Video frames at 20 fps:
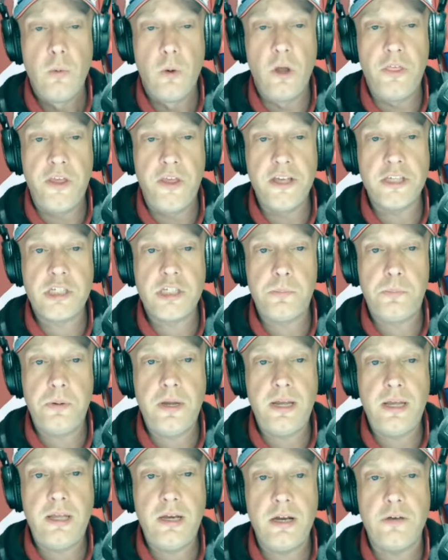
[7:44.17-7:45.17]
With his
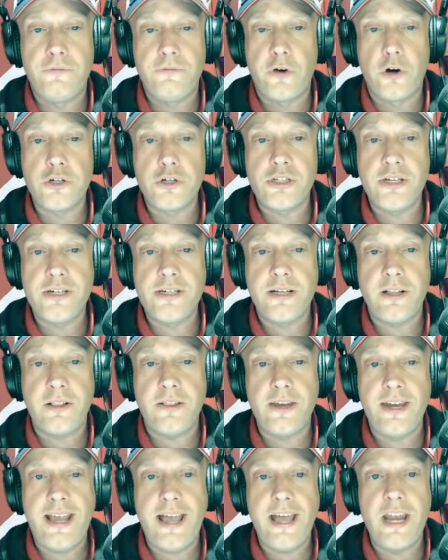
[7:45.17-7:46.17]
speed,
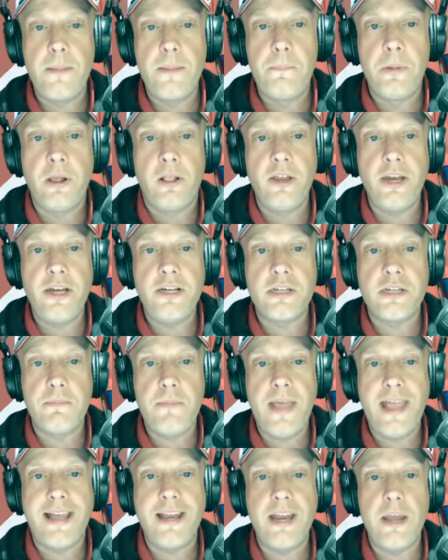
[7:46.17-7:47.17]
versatility, and ability
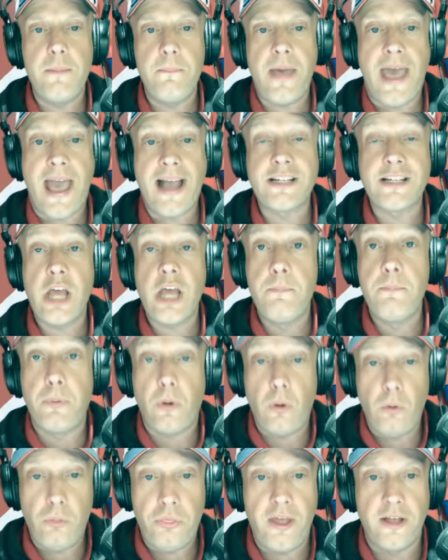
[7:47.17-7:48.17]
to make an impact at
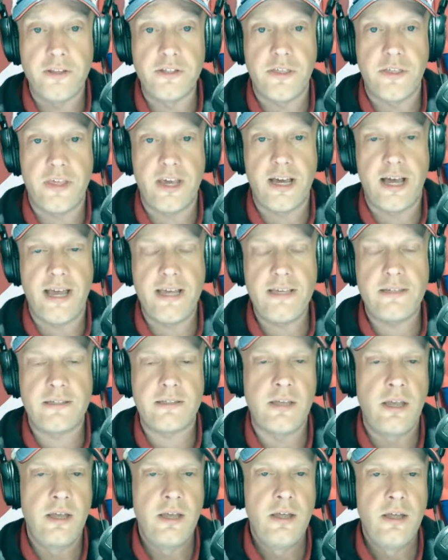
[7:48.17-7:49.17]
both ends of the
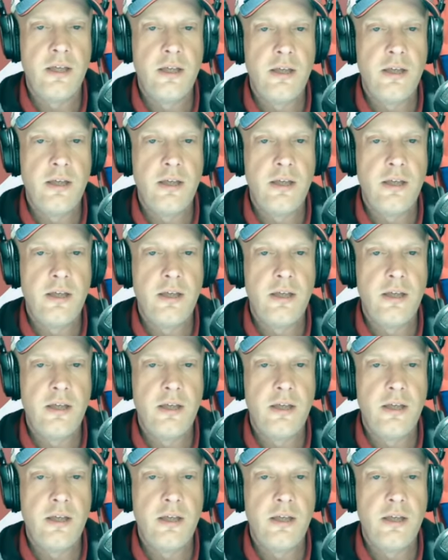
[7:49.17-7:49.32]
ice.